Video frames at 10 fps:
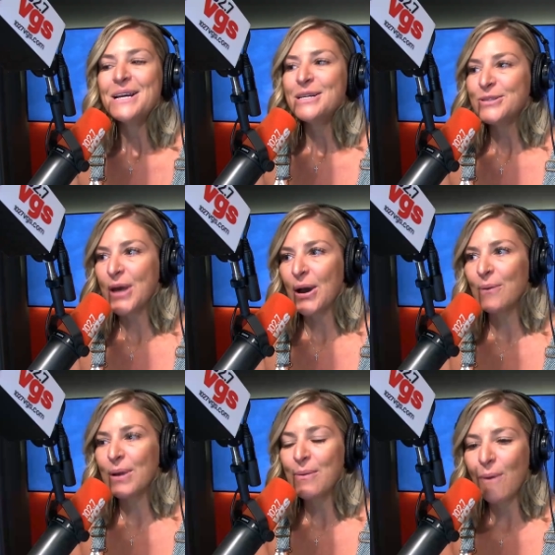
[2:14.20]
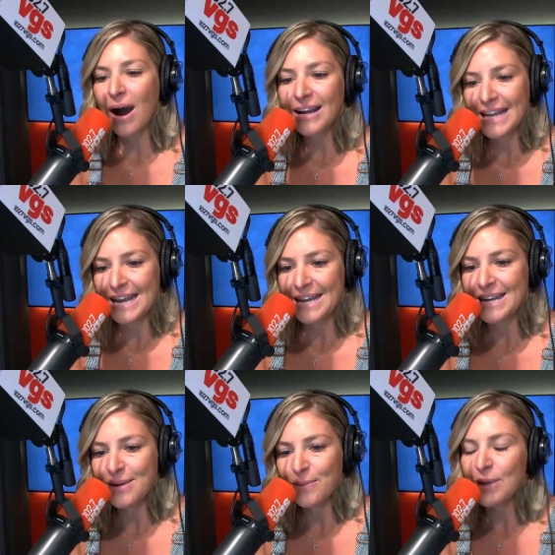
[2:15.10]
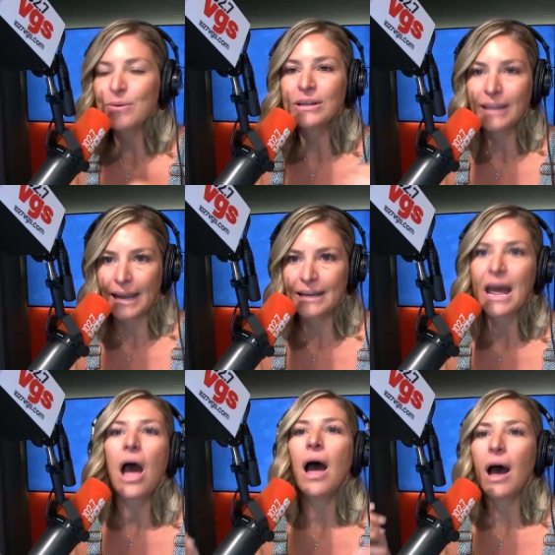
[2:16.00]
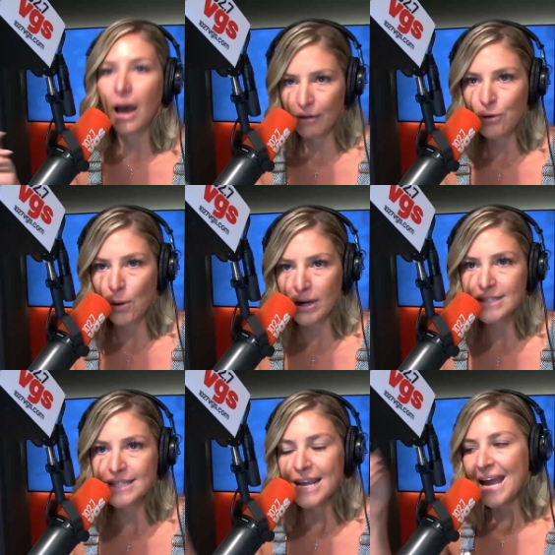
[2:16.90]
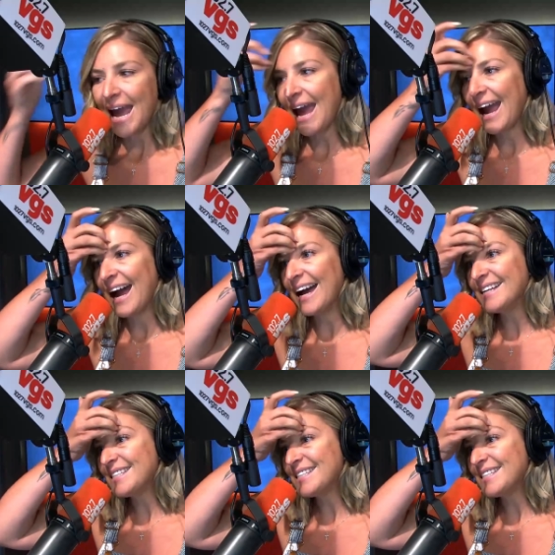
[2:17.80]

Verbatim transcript: So we walk in, we were late of course. And